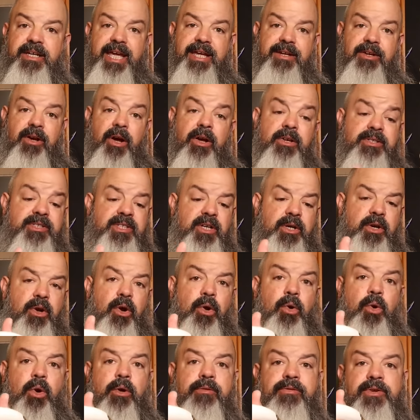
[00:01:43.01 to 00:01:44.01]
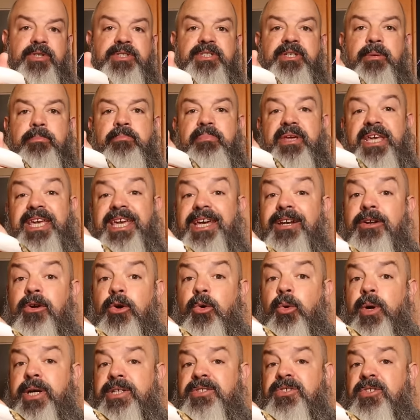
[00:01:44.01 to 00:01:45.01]
and also go over some beginner
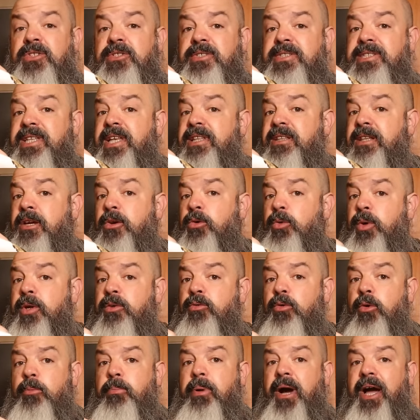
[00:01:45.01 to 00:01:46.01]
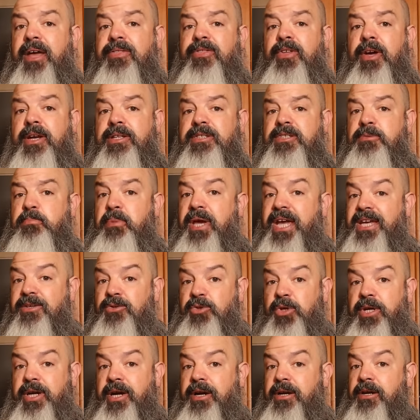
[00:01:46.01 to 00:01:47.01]
questions that the Green Room Python's
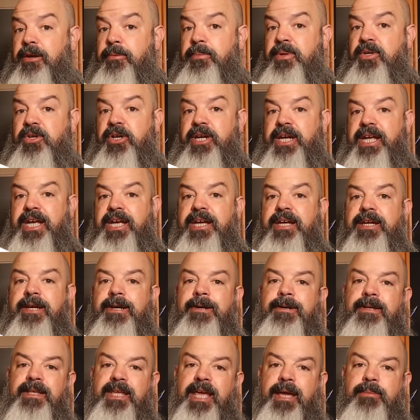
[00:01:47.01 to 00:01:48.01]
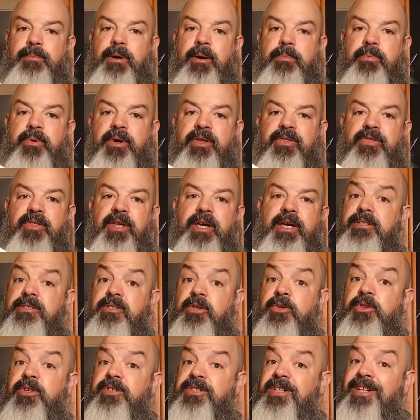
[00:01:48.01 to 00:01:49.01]
Patreon community came up with.
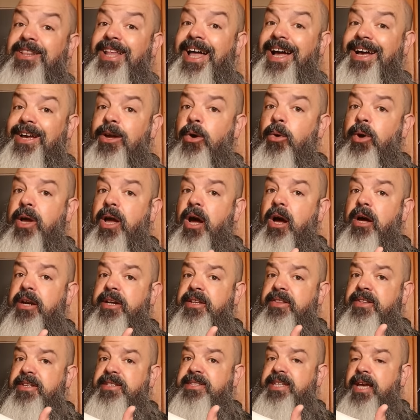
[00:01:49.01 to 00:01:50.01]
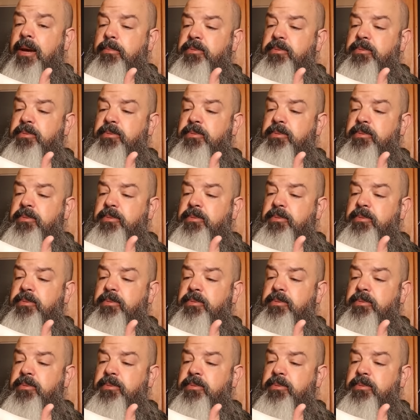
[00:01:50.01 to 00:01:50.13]
So there's a lot going on in this